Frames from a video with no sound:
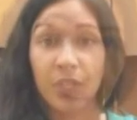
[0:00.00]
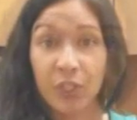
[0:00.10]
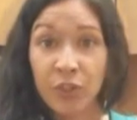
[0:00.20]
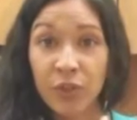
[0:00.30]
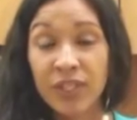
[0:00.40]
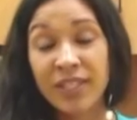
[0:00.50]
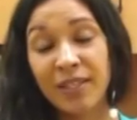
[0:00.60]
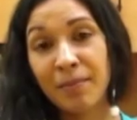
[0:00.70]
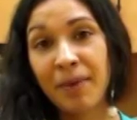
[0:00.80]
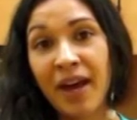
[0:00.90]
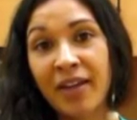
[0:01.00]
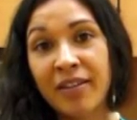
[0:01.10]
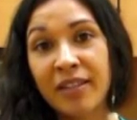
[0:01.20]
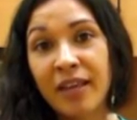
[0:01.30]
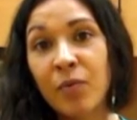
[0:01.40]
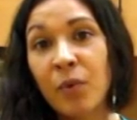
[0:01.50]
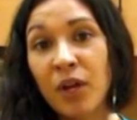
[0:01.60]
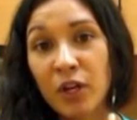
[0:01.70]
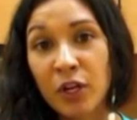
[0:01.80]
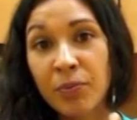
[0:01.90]
When you do the steam baths and
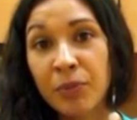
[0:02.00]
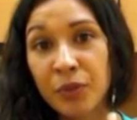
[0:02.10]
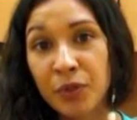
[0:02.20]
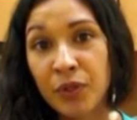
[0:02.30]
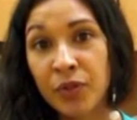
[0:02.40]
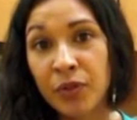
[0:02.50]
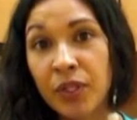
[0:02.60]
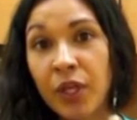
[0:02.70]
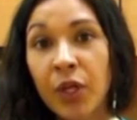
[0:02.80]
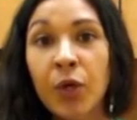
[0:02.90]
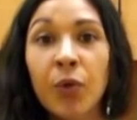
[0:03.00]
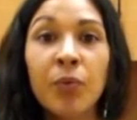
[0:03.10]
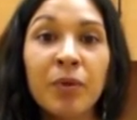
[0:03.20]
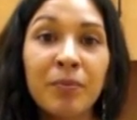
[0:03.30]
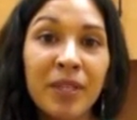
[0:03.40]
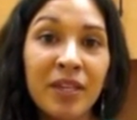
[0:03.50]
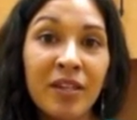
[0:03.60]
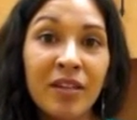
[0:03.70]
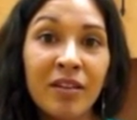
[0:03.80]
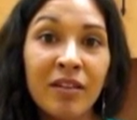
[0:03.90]
what herbs you use will
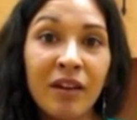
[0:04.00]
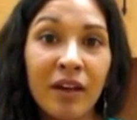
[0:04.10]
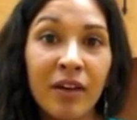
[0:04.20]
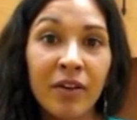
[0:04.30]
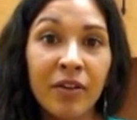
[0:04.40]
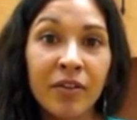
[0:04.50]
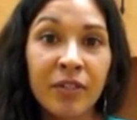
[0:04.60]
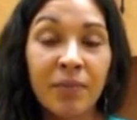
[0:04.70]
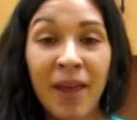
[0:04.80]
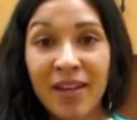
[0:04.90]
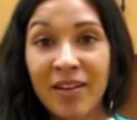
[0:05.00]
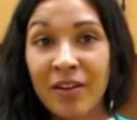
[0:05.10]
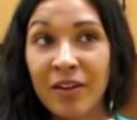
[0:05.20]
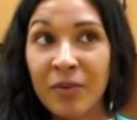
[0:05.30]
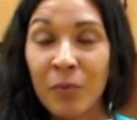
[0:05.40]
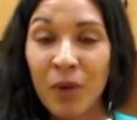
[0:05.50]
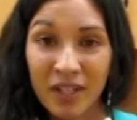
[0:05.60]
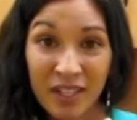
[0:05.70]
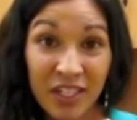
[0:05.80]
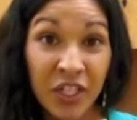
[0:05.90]
be uh, dependent on what
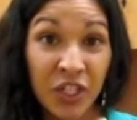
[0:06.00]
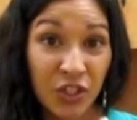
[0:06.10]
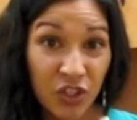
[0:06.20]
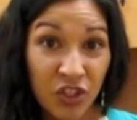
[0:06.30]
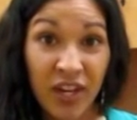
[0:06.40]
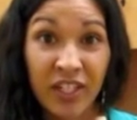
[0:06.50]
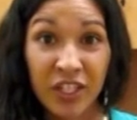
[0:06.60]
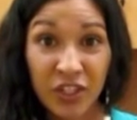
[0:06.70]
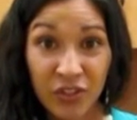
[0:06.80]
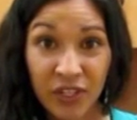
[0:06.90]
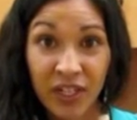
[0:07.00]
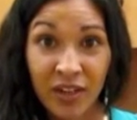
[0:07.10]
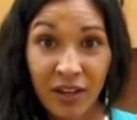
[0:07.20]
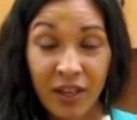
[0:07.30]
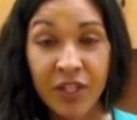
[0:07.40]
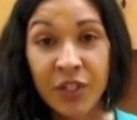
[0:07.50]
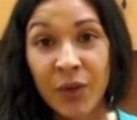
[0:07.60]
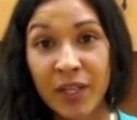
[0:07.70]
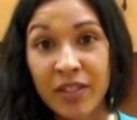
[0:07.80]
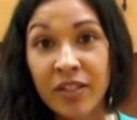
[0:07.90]
condition you're trying to treat. So
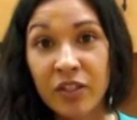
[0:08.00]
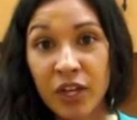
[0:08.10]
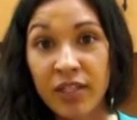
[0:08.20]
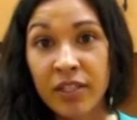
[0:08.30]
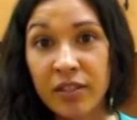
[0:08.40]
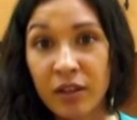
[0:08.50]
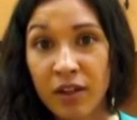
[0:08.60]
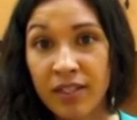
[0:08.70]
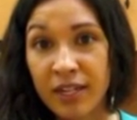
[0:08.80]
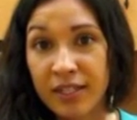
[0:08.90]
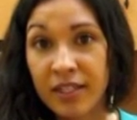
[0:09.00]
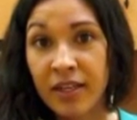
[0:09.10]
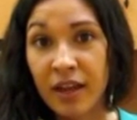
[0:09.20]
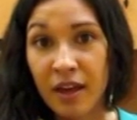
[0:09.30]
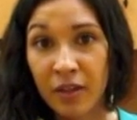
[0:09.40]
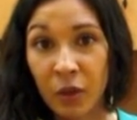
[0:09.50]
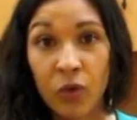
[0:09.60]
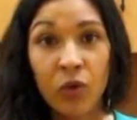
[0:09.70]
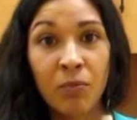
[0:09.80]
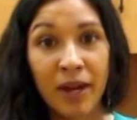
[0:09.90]
I'd suggest contacting a
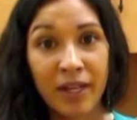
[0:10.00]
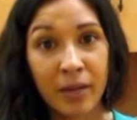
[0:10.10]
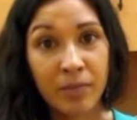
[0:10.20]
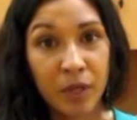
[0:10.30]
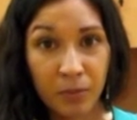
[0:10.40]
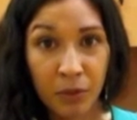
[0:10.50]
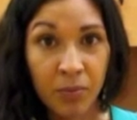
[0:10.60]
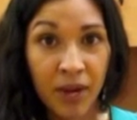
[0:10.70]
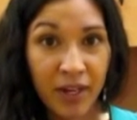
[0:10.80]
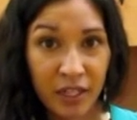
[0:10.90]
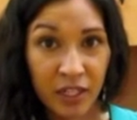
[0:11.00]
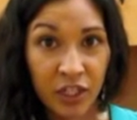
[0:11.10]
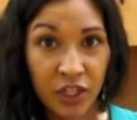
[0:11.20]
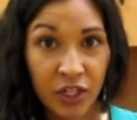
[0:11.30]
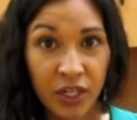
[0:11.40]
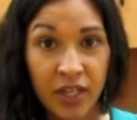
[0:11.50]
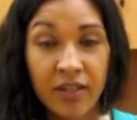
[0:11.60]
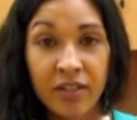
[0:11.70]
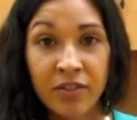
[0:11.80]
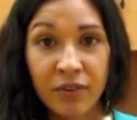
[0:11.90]
local Maya abdominal practitioner
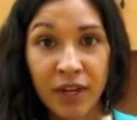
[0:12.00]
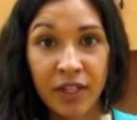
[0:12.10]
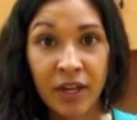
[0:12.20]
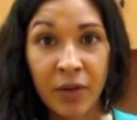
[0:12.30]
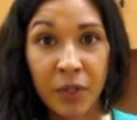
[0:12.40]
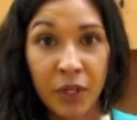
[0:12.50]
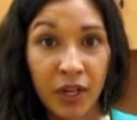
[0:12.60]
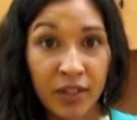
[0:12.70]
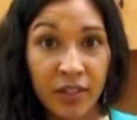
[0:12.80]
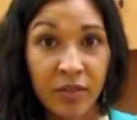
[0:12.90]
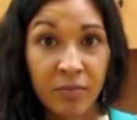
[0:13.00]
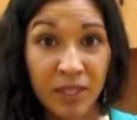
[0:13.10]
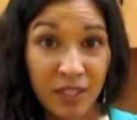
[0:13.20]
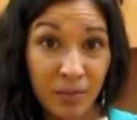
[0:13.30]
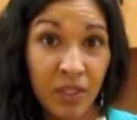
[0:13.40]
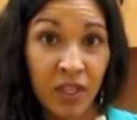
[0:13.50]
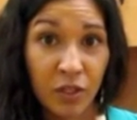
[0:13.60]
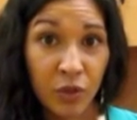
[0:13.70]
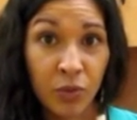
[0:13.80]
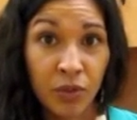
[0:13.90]
to find out your custom steam
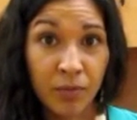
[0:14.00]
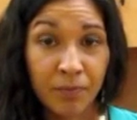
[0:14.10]
schedule.